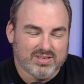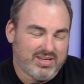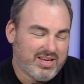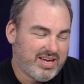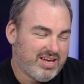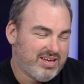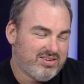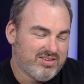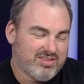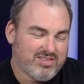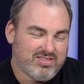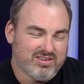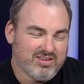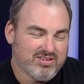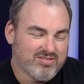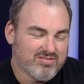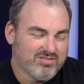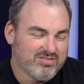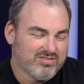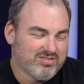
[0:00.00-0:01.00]
And the
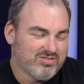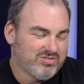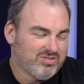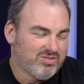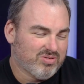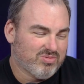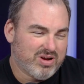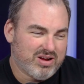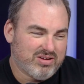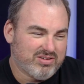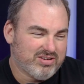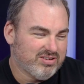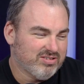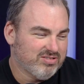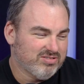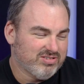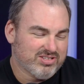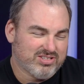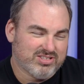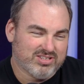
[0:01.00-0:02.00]
theaters around here
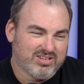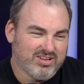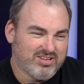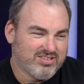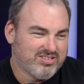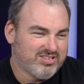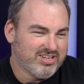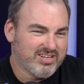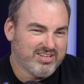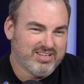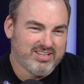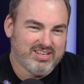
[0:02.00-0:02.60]
are disgusting.